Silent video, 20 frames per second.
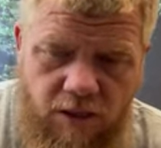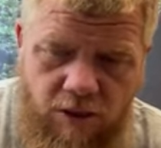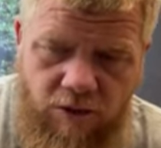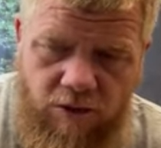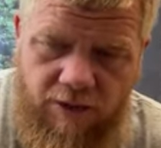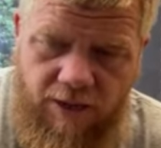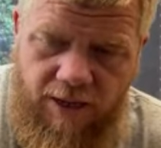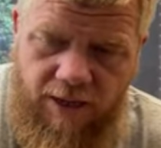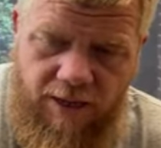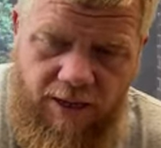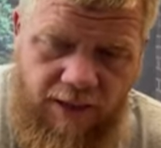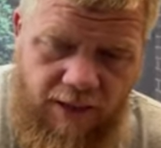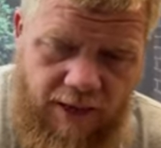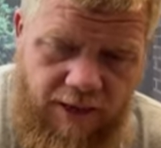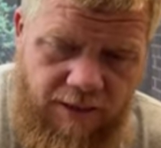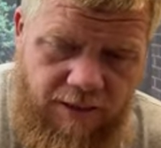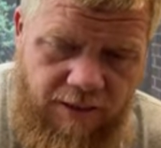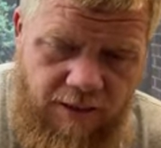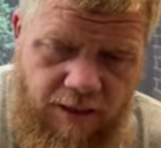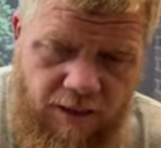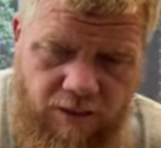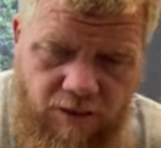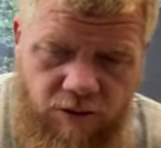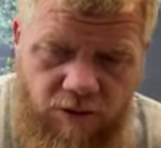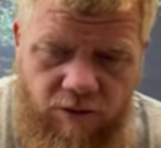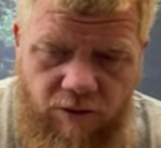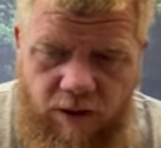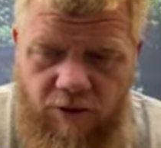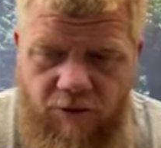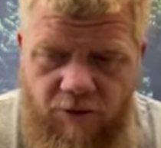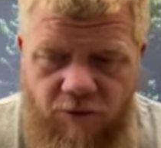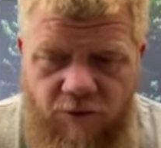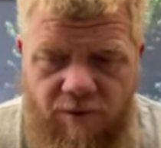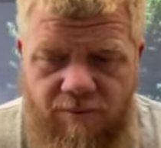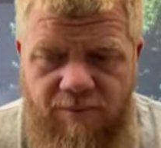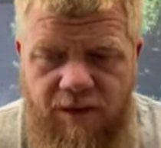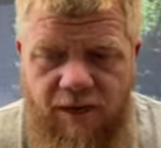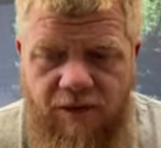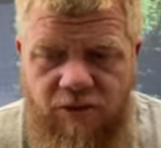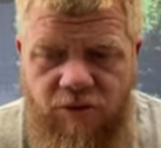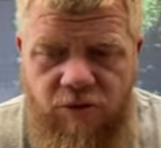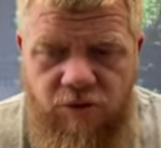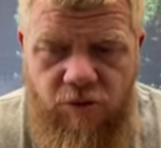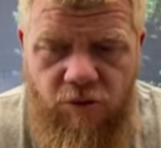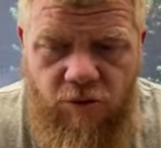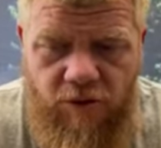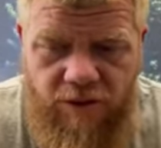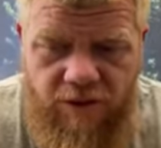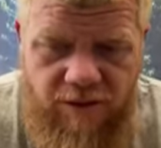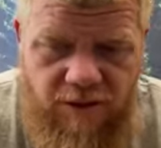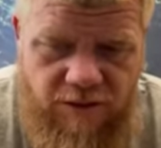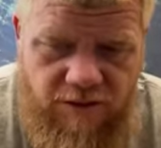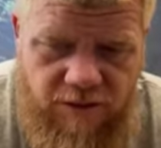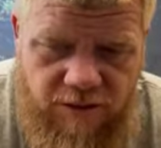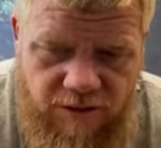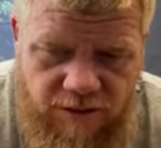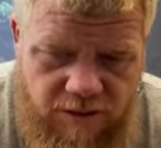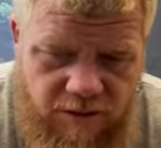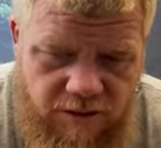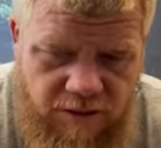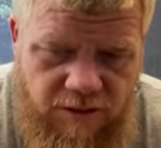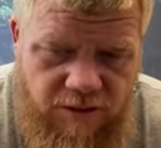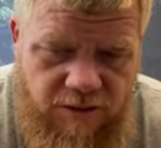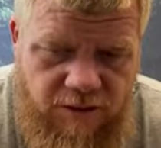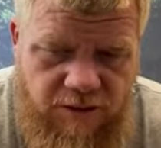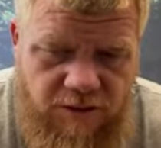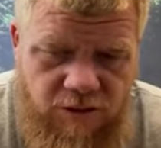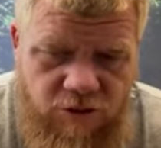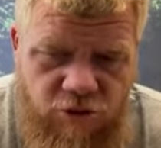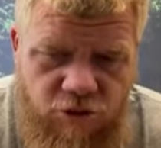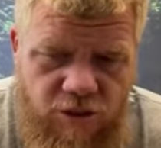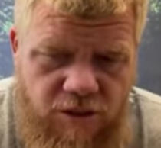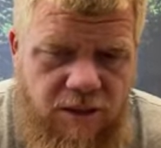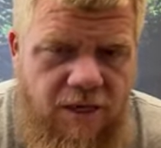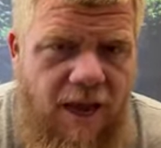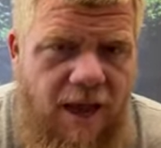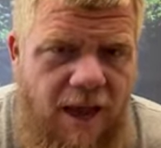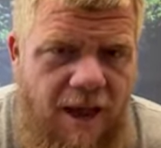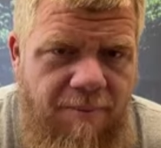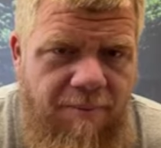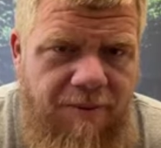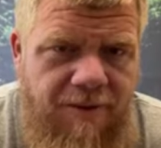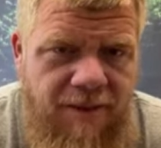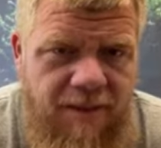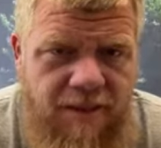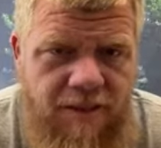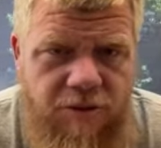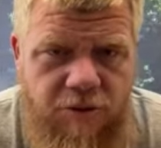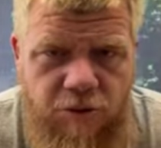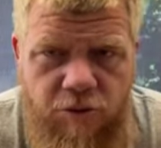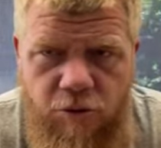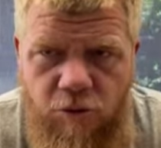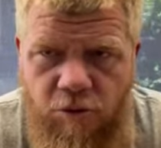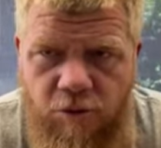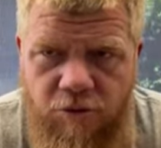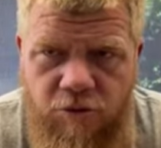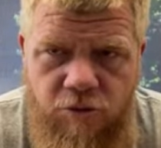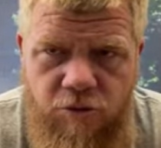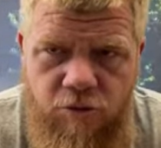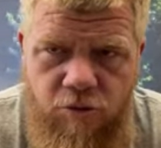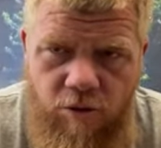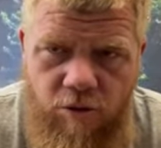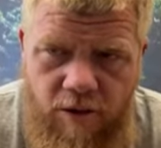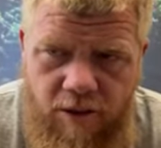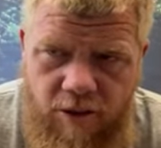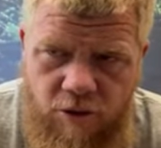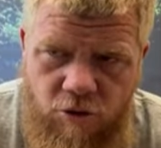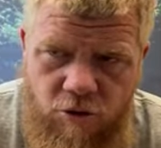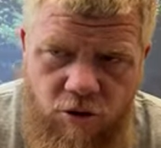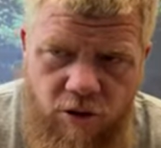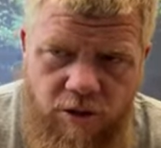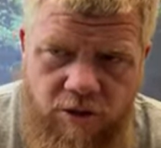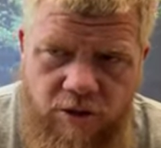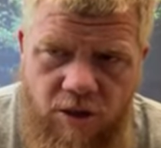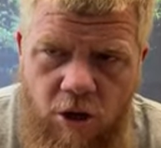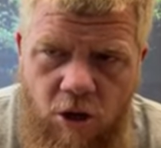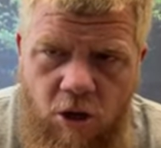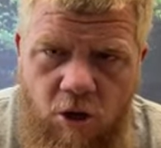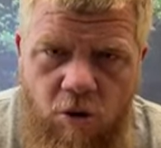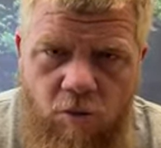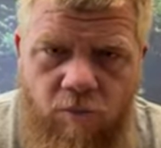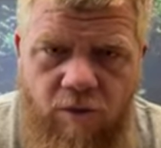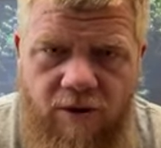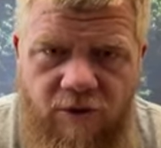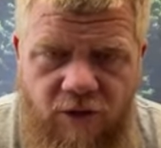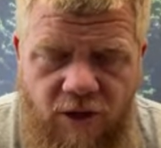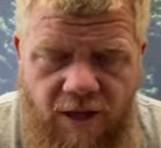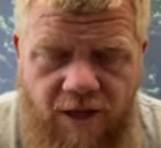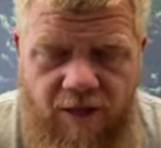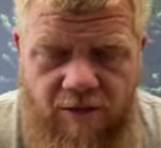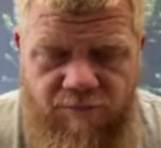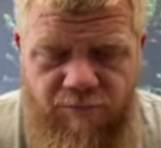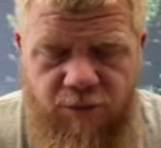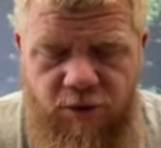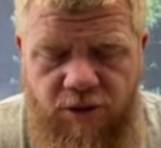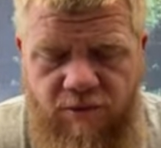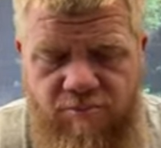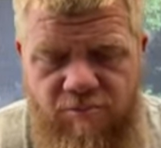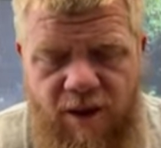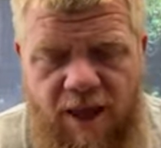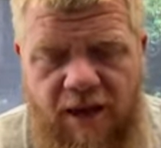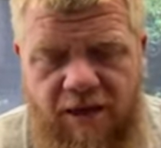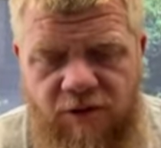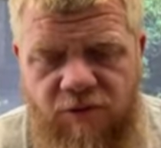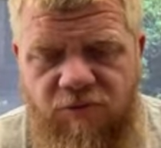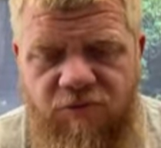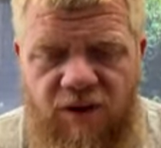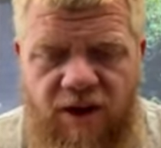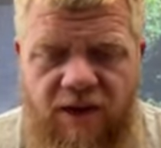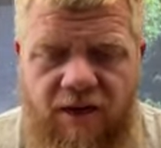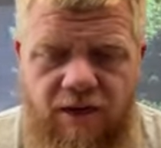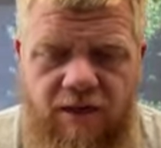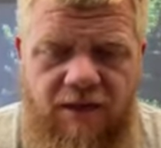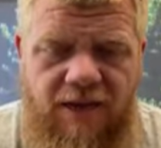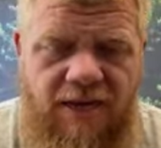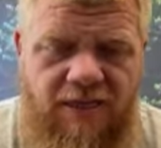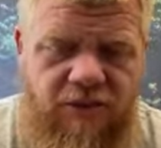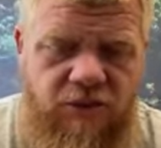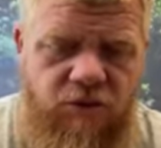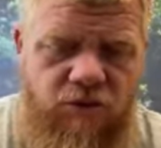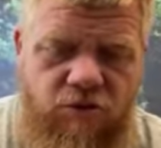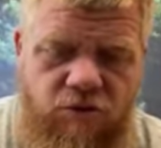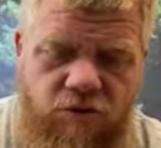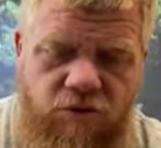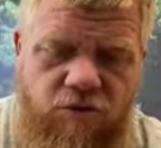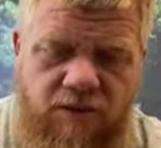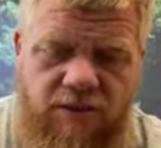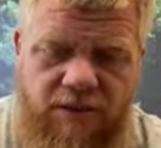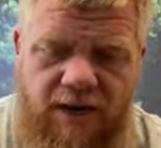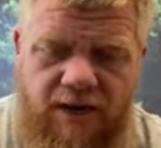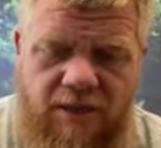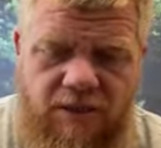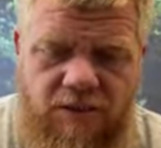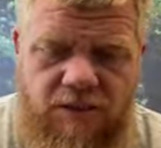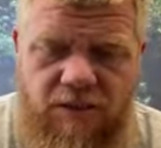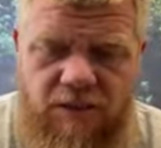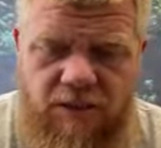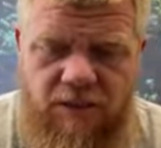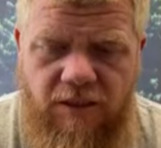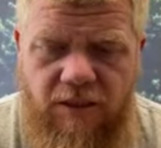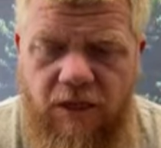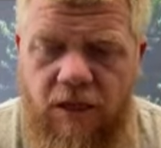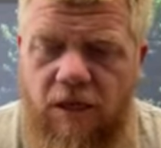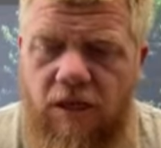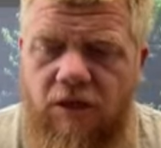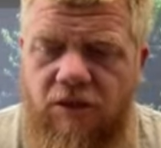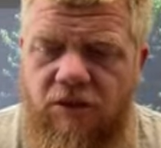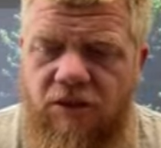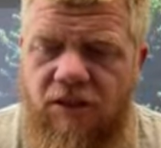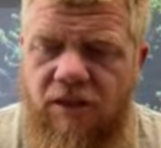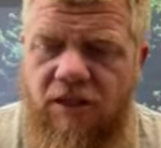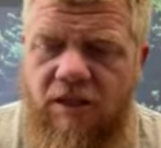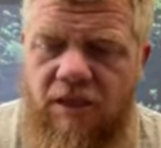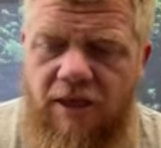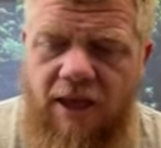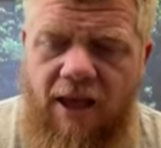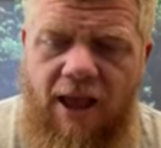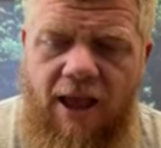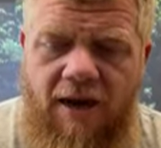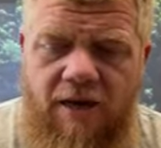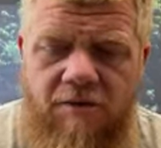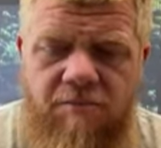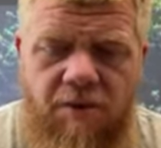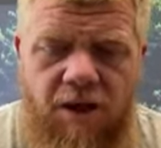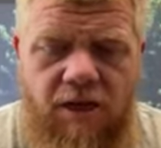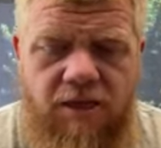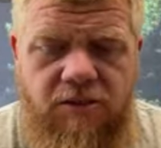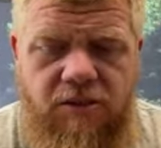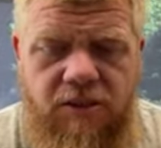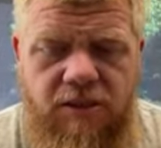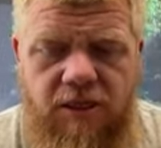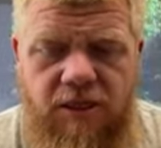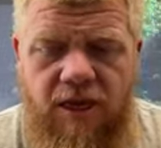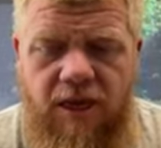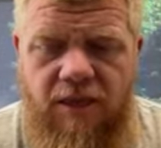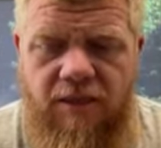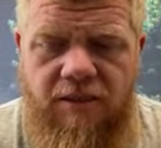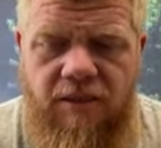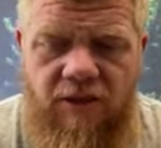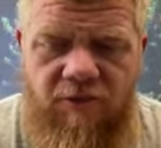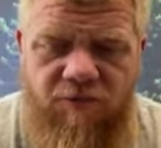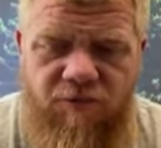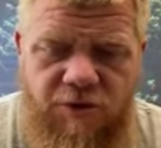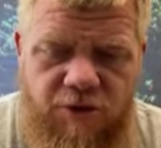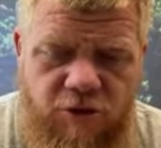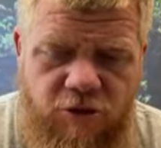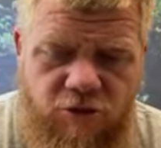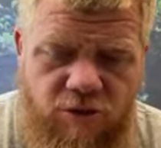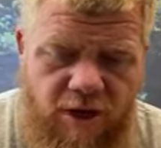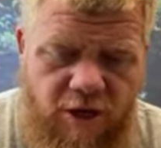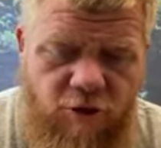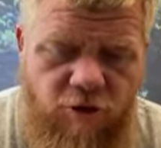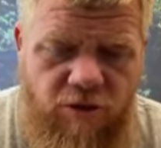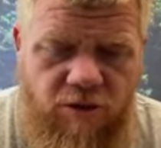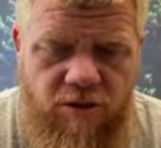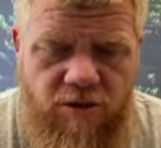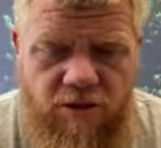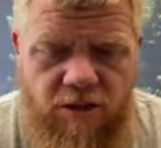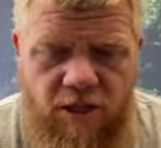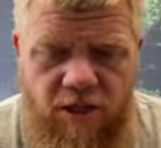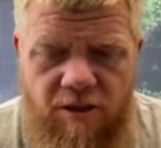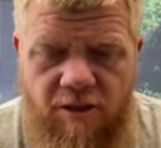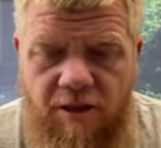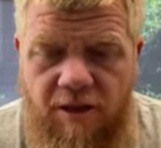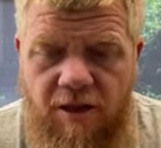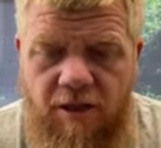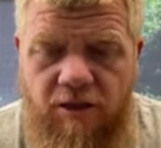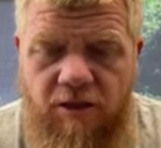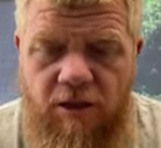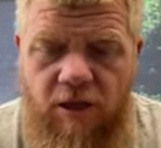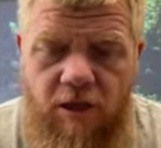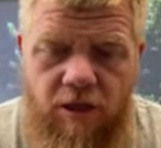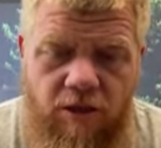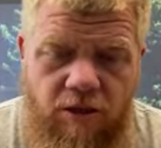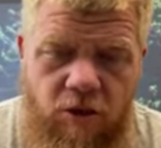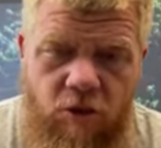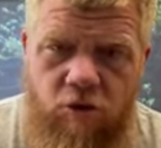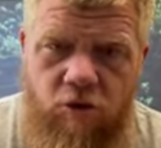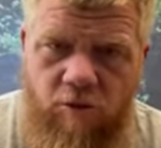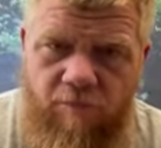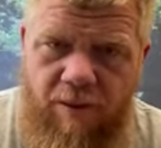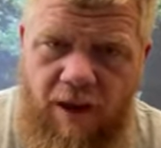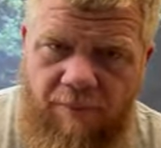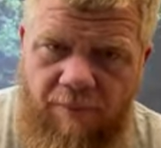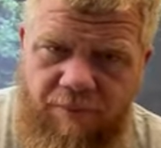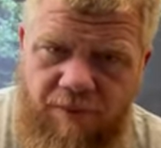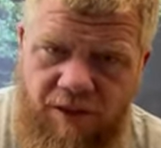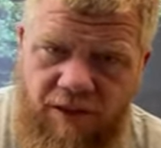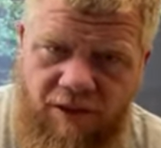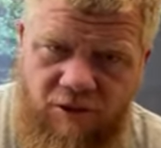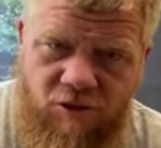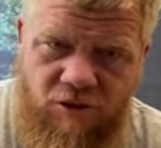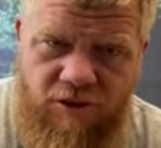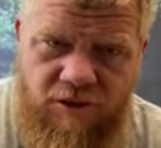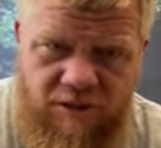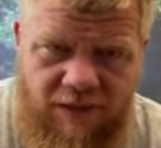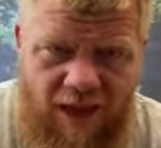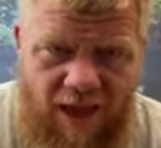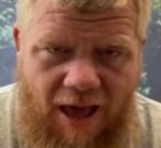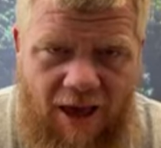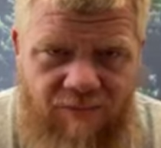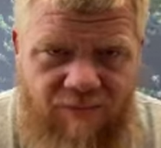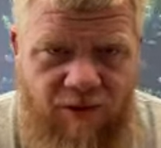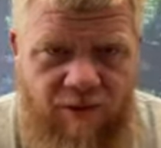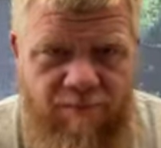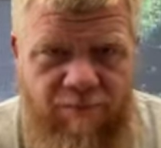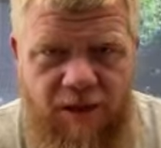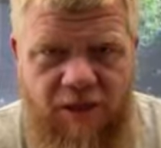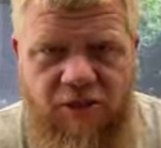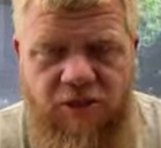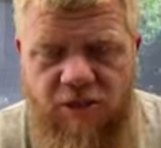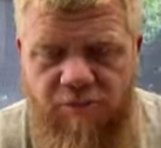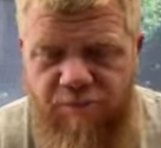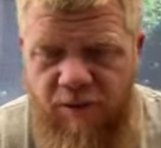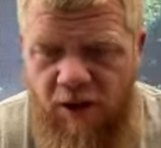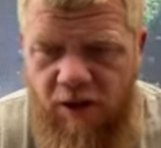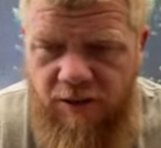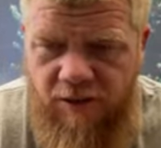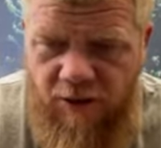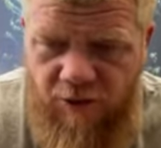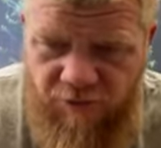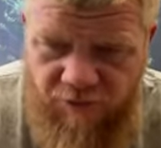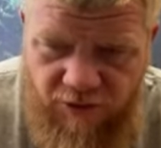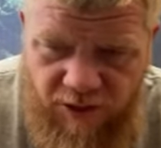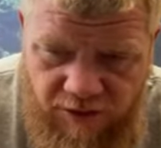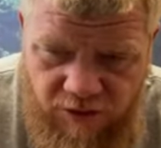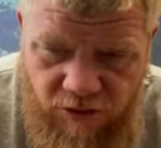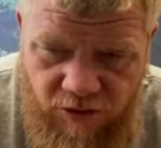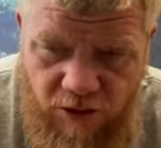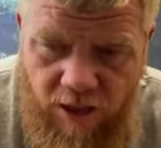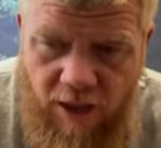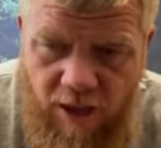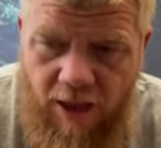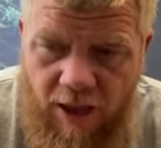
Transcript: Okay. And, you know, although I'm not in New York, this is, this isn't just happening in New York. New York is just where they can put a magnifying glass so that you can kind of see the animosity and the frustration that the local population is having based upon all this.